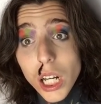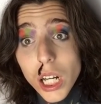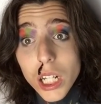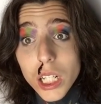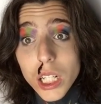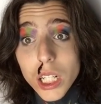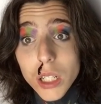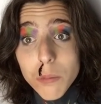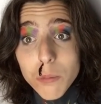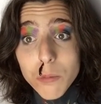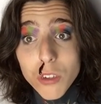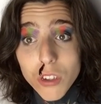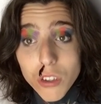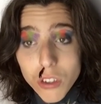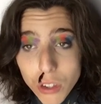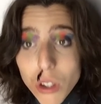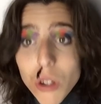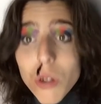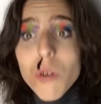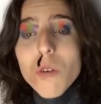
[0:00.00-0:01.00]
And I'm
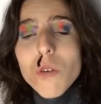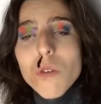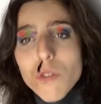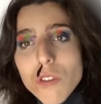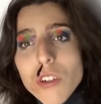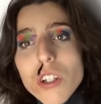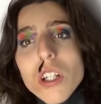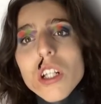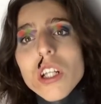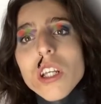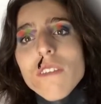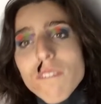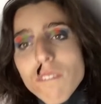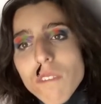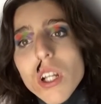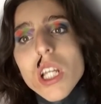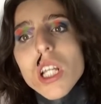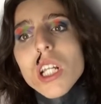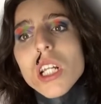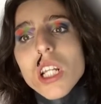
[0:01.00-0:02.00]
just so really
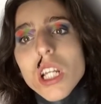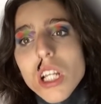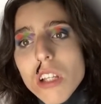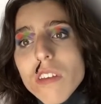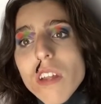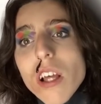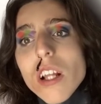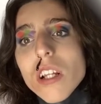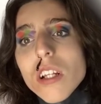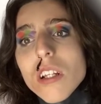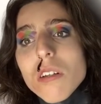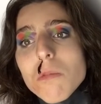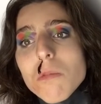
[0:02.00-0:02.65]
freaking excited.